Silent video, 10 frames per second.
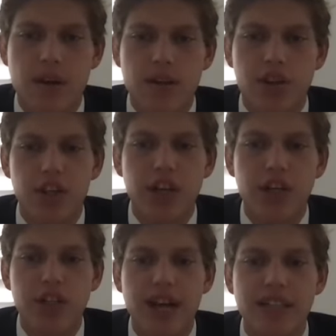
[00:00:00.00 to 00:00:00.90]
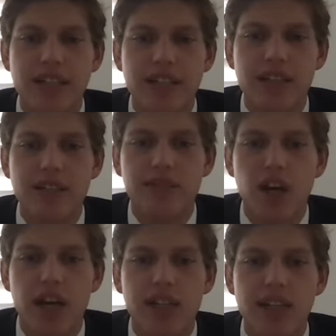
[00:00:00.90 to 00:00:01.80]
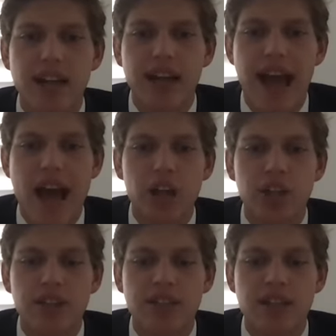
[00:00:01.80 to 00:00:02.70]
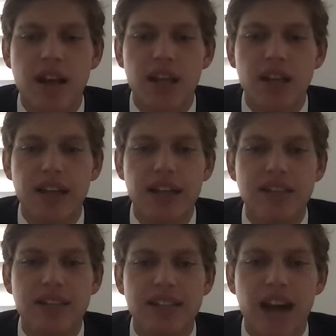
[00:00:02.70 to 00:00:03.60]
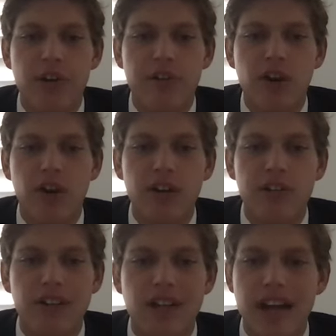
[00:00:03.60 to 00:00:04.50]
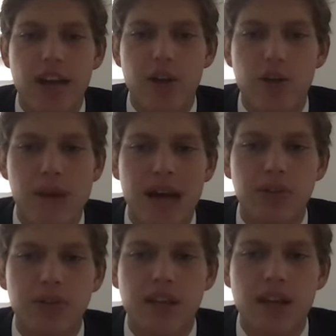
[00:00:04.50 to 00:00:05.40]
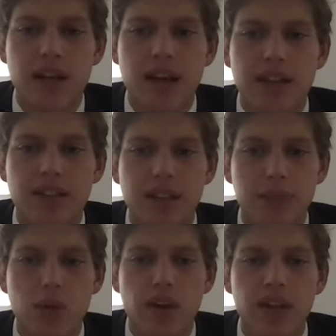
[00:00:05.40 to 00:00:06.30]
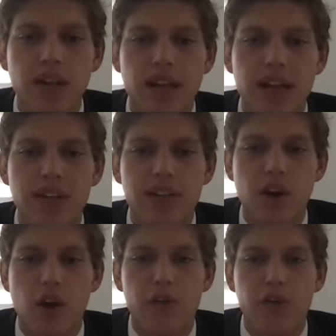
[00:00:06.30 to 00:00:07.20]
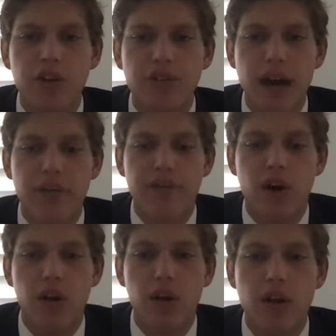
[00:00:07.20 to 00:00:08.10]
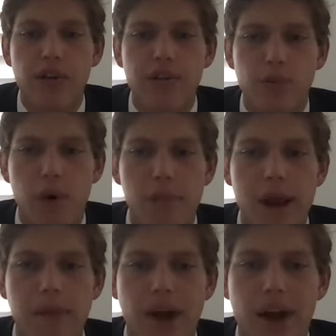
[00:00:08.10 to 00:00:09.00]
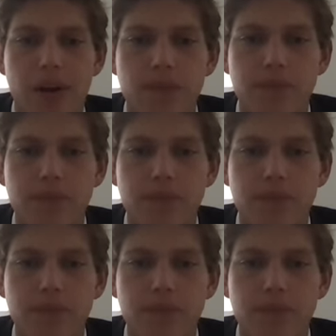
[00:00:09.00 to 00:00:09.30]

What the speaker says: The changing ideas of godly-like actions led to the downfall of gladiator battles and subsequently led to the overall downfall of the Roman Empire.